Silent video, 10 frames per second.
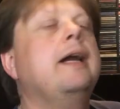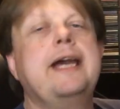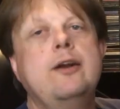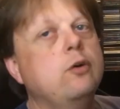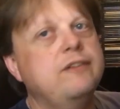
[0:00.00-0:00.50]

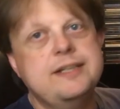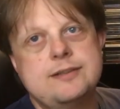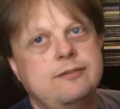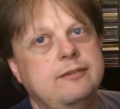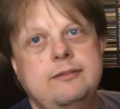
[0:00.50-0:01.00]
Again, all
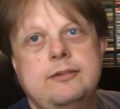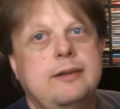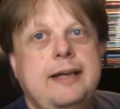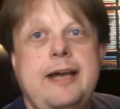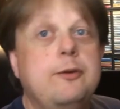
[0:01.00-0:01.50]
these I've
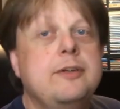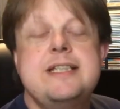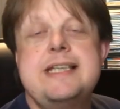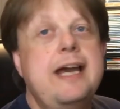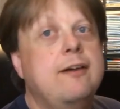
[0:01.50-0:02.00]
had on
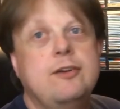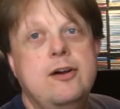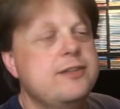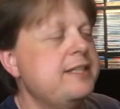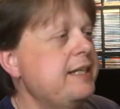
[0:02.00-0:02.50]
cassette, I've
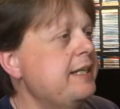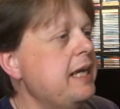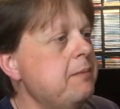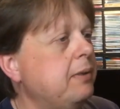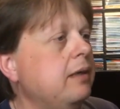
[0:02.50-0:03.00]
got on
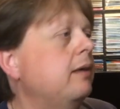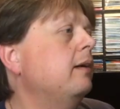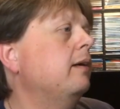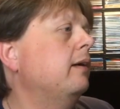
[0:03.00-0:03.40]
CD, but